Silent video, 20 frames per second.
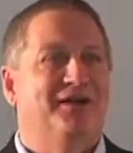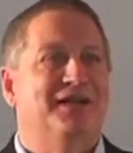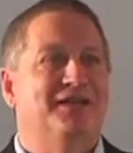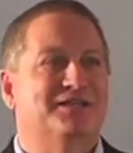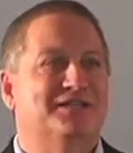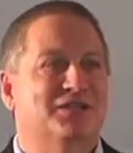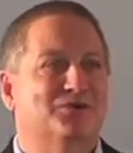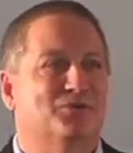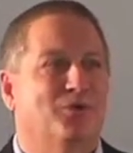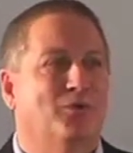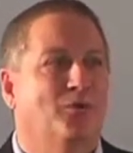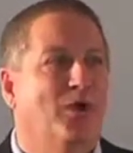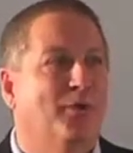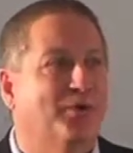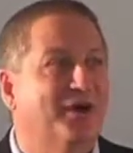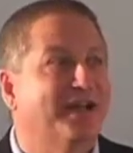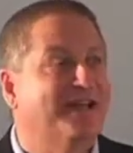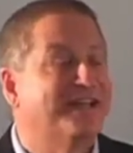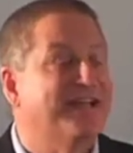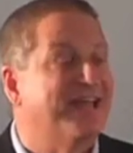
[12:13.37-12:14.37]
And he says, Well, what
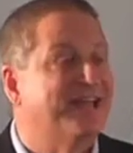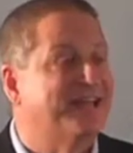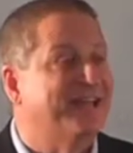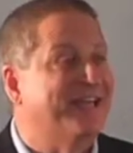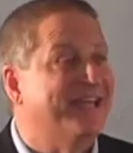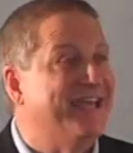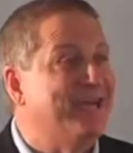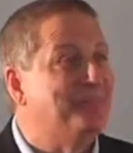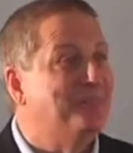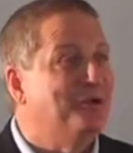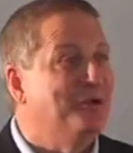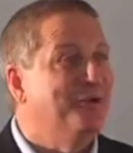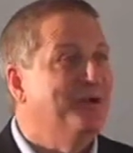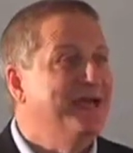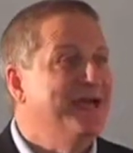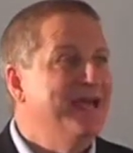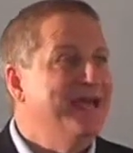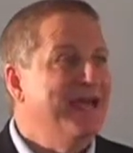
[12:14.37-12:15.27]
would it take to keep you?